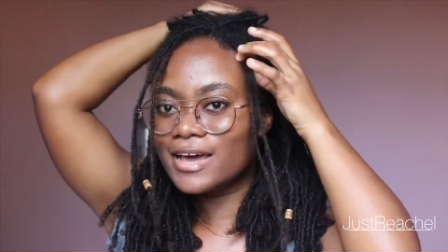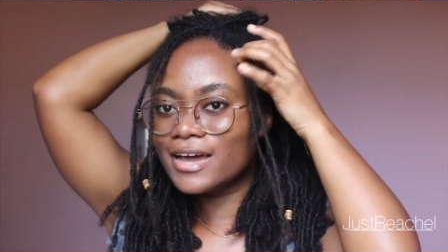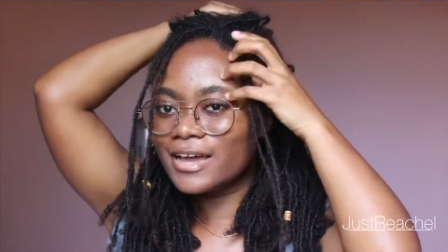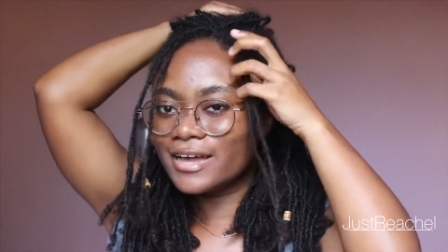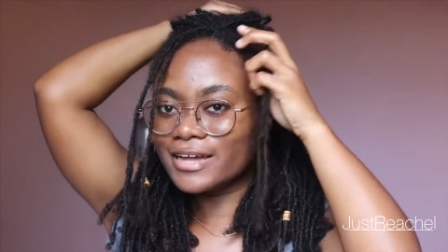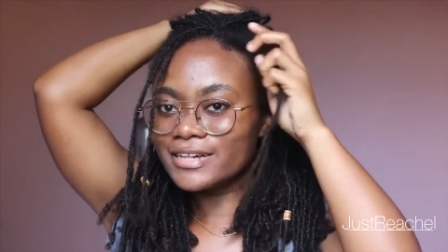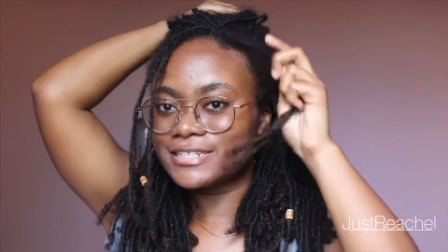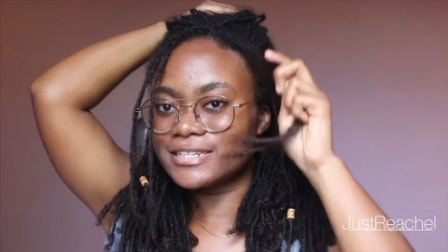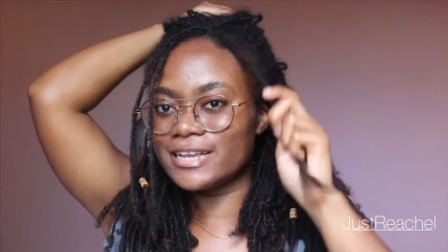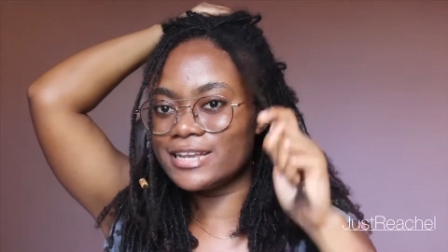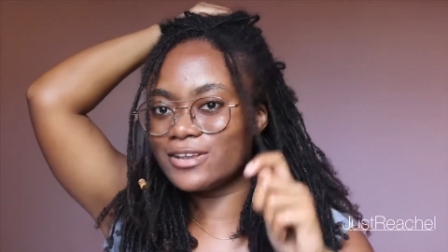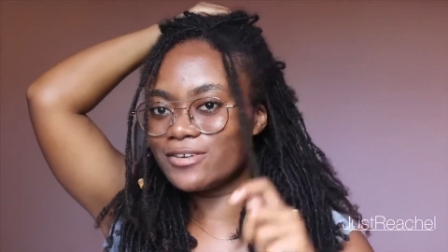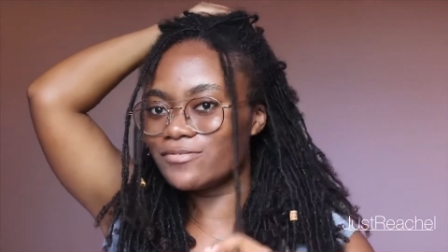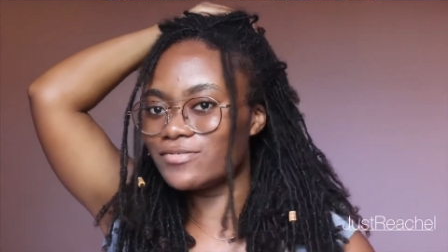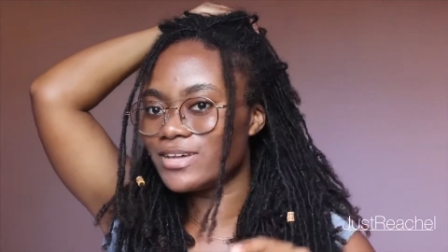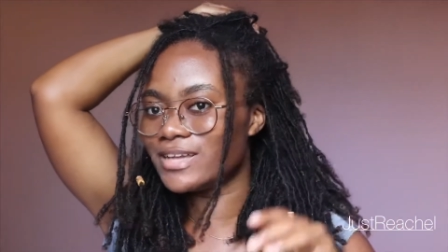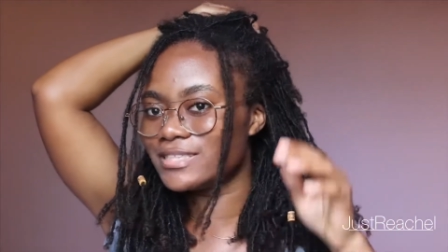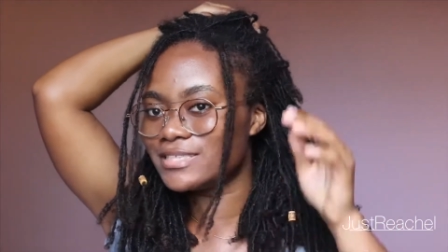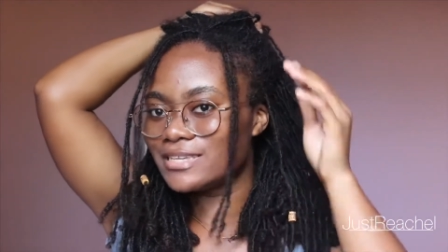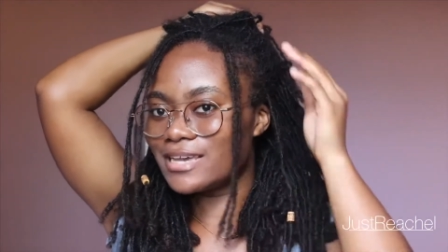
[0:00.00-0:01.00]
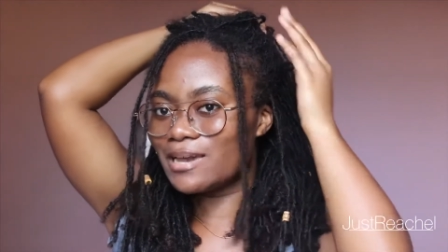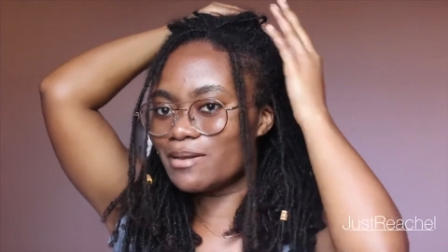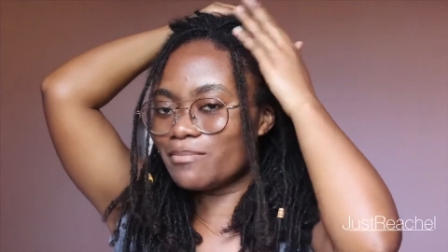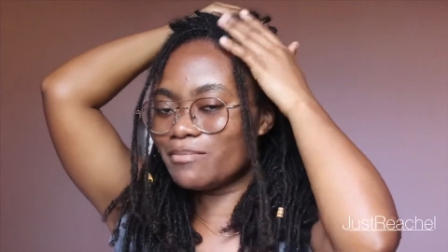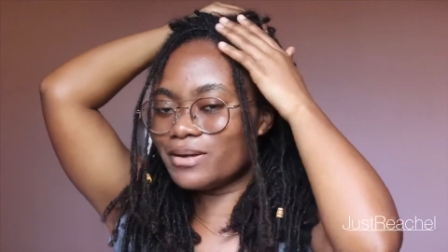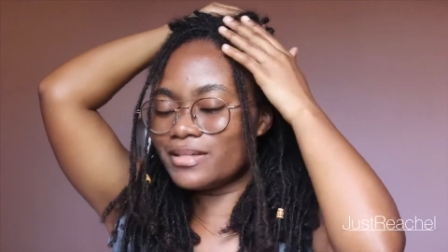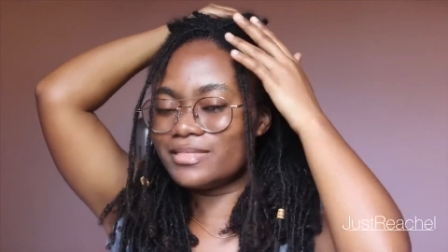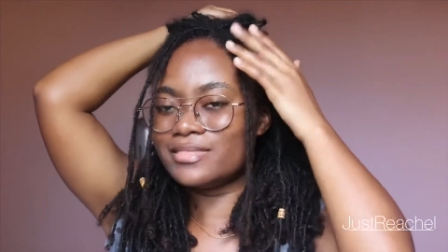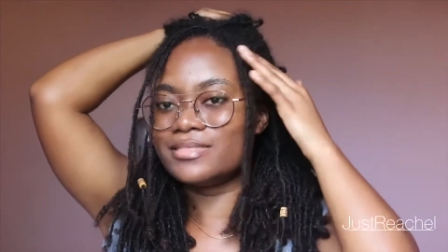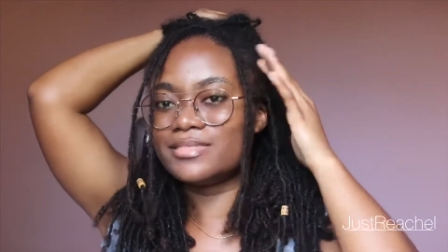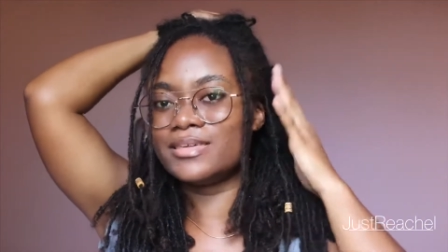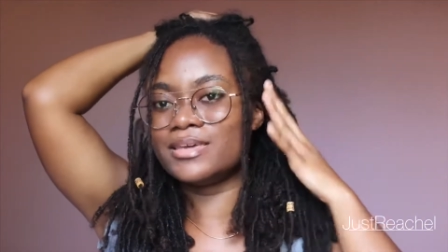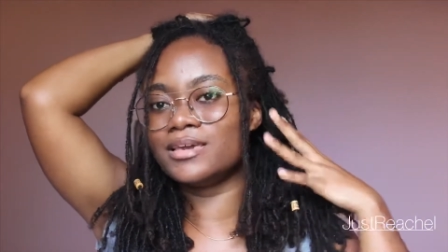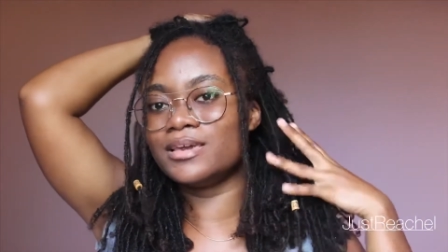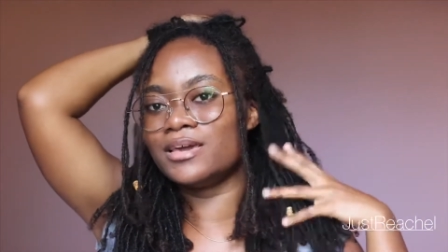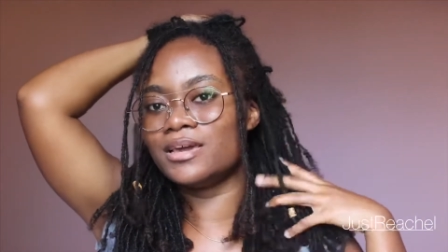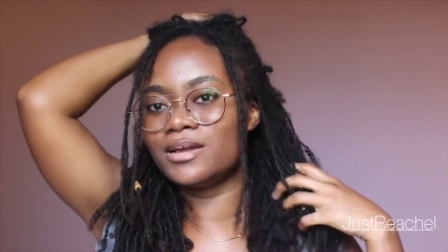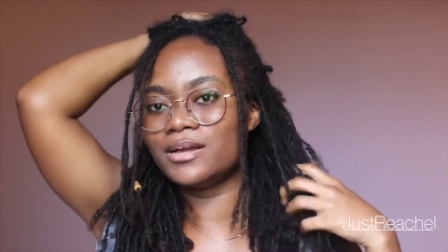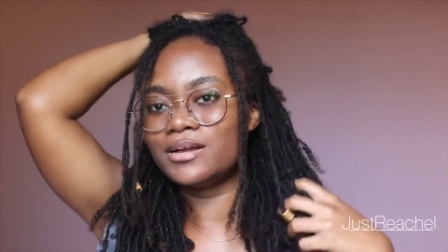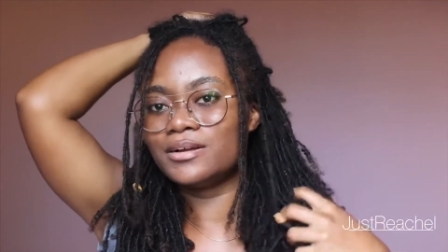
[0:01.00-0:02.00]
because I love that type of
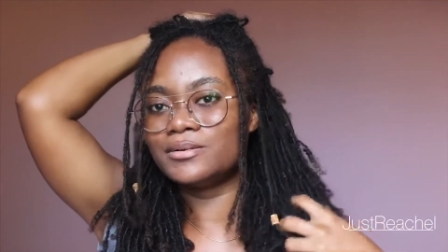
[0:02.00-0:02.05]
thing.